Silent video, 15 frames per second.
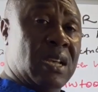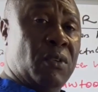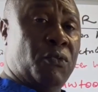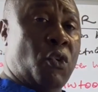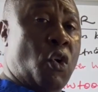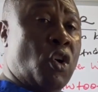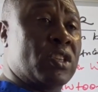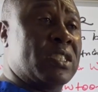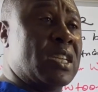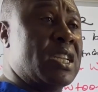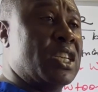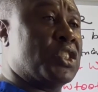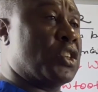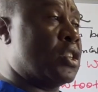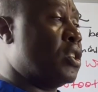for
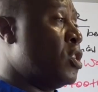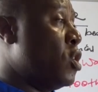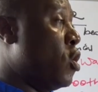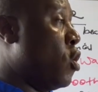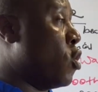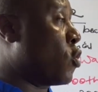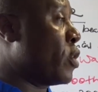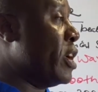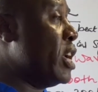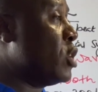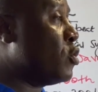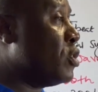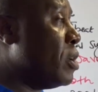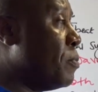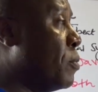oxygenation or into
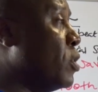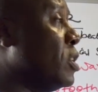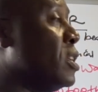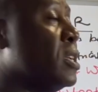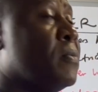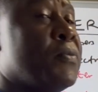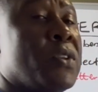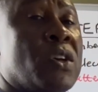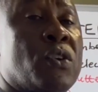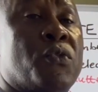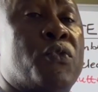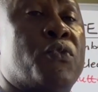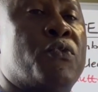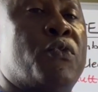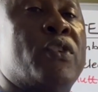the body
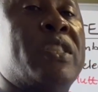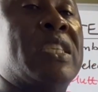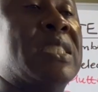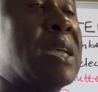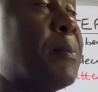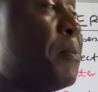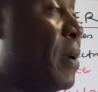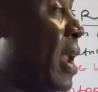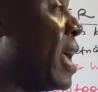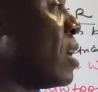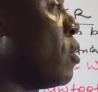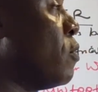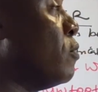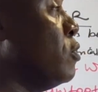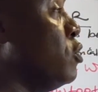for the supply
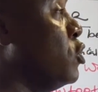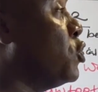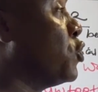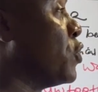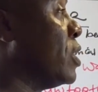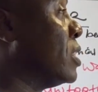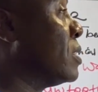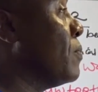of nutrients